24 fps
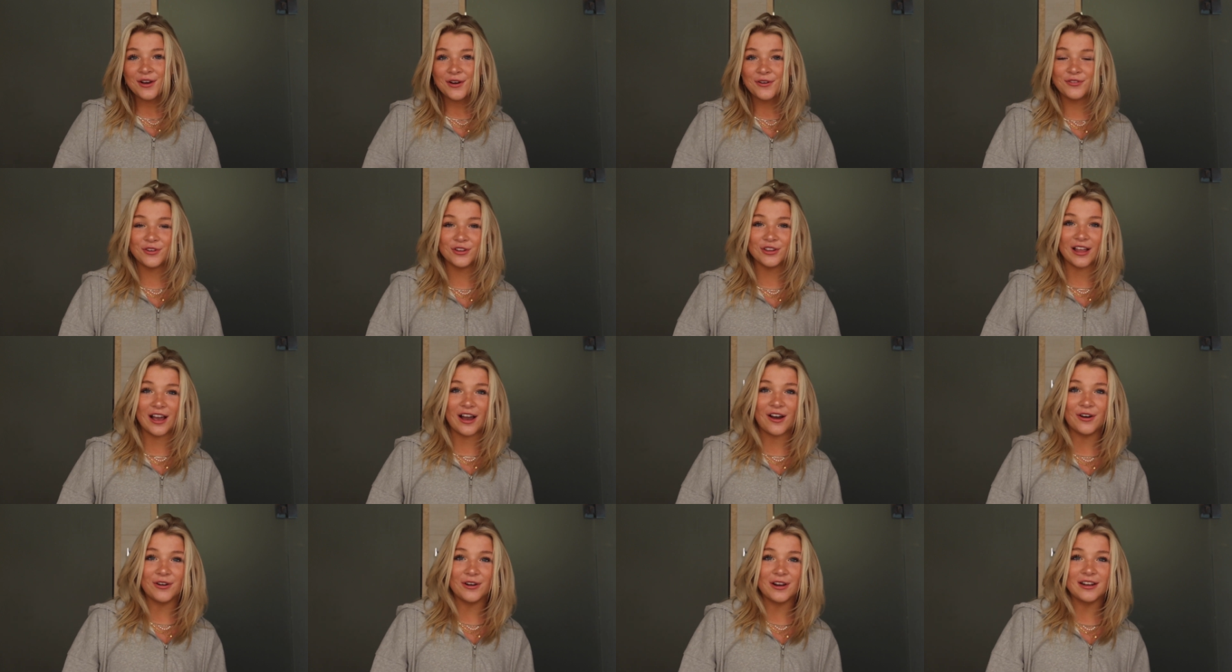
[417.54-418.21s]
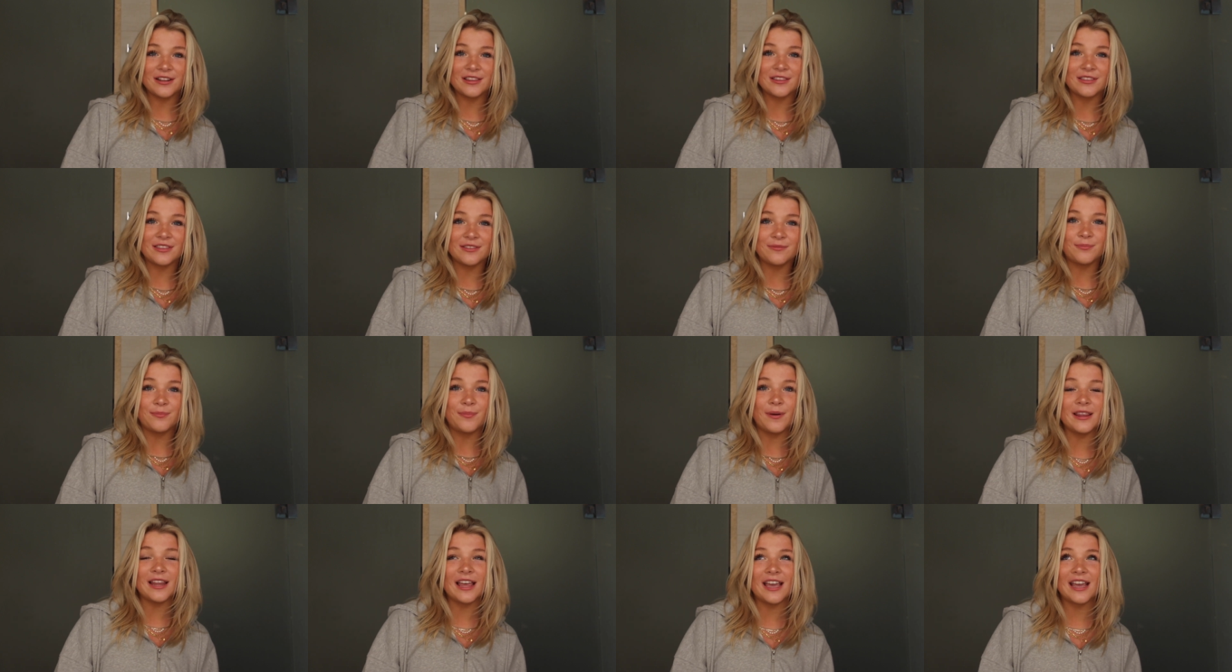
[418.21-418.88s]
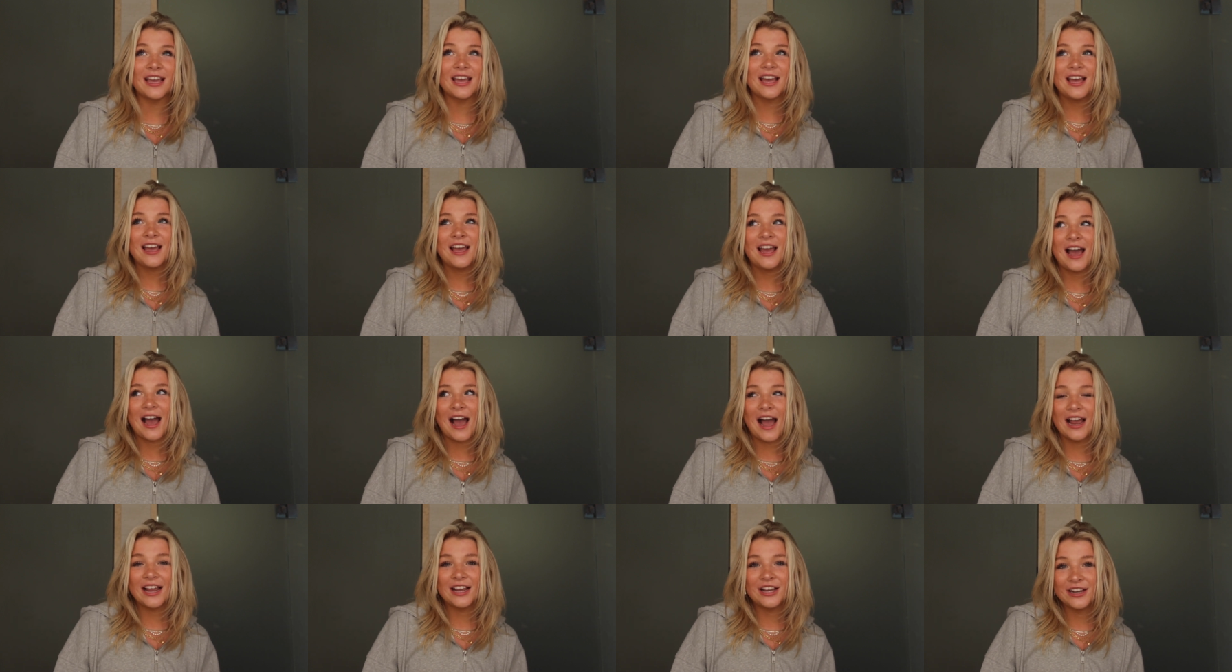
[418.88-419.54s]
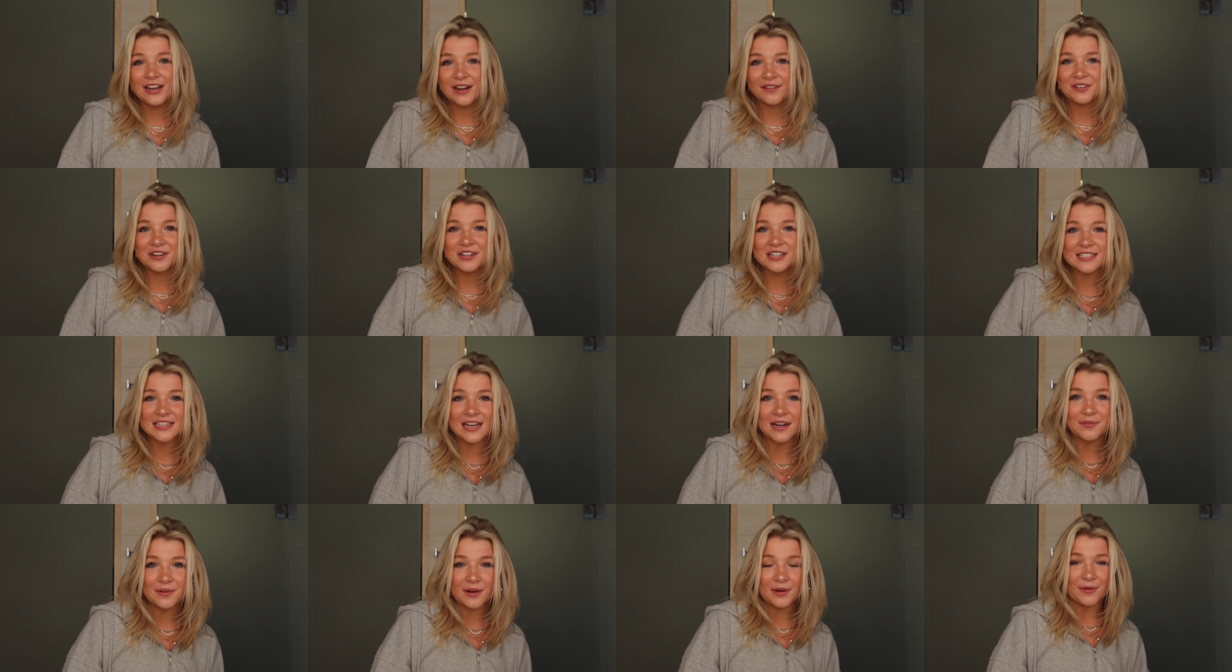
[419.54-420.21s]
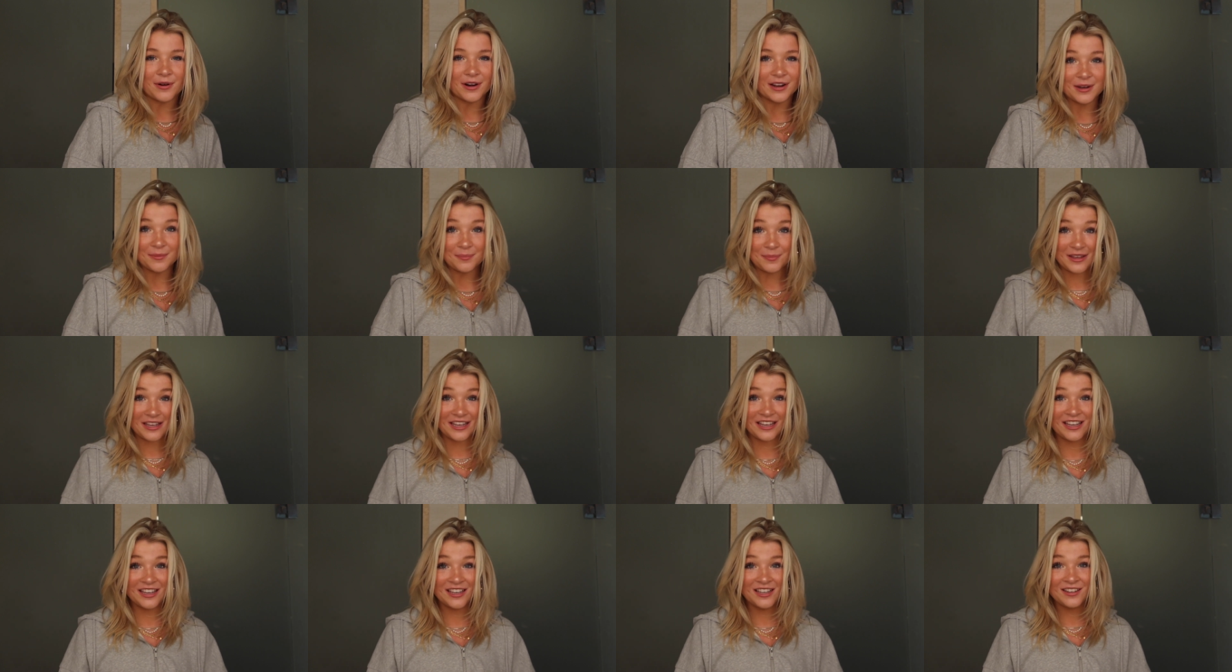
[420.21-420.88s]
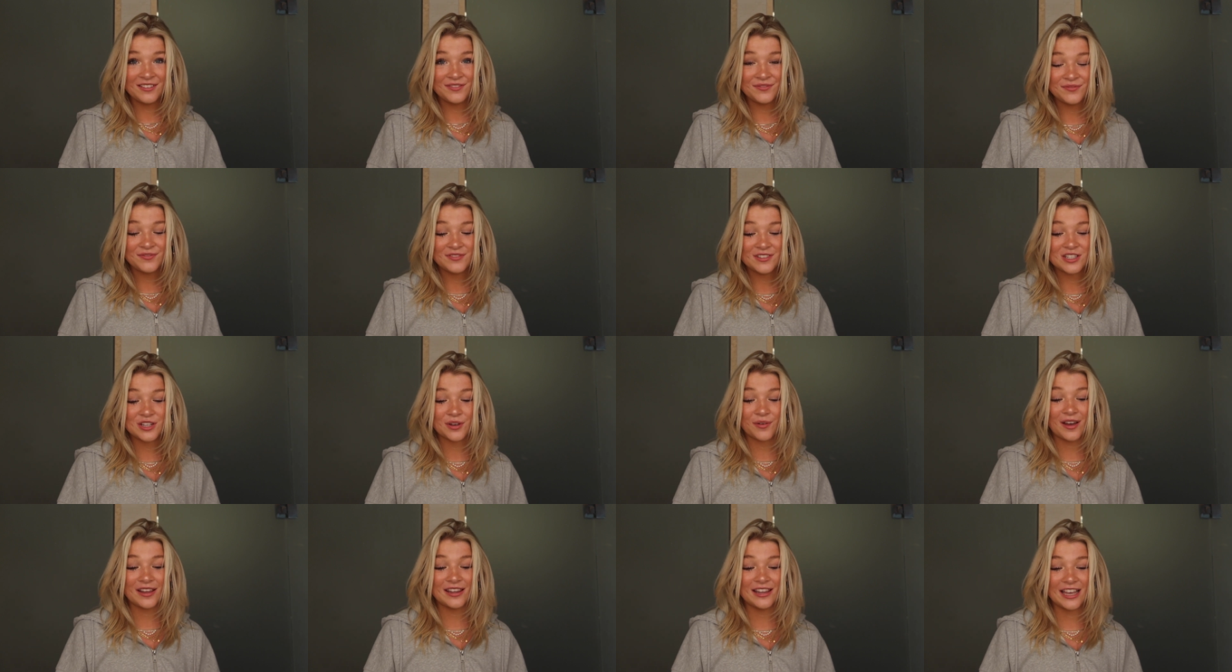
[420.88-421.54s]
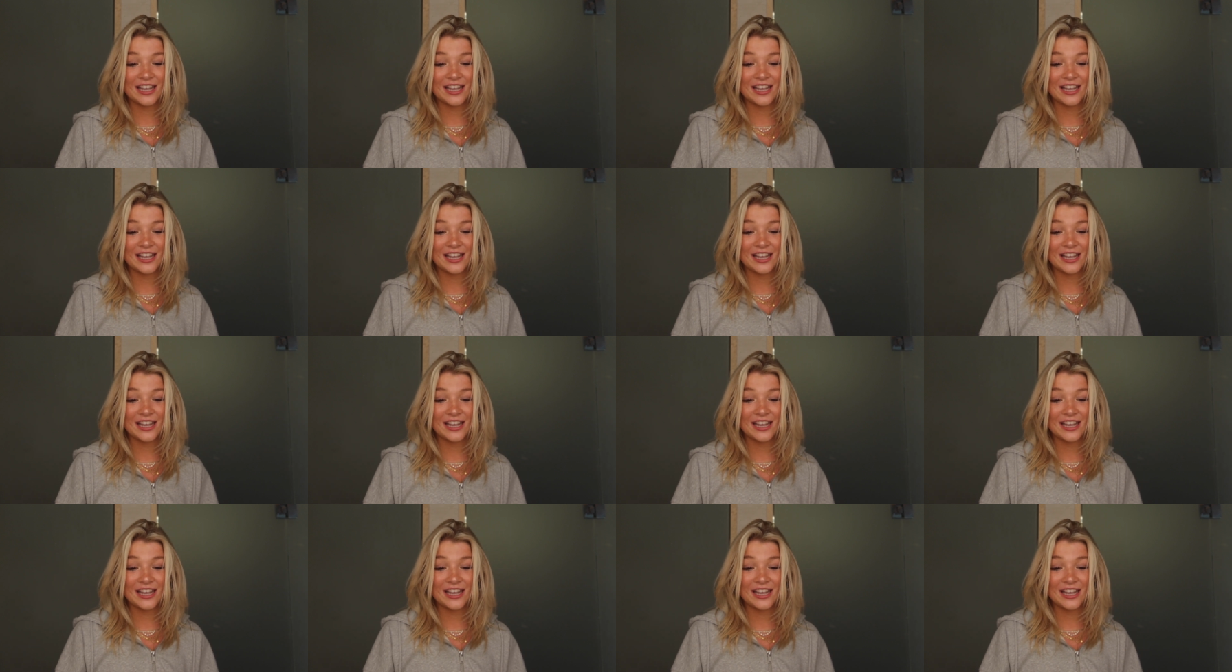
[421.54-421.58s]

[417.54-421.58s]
pull out. But like, I could never decide what I wanted to be. So I'd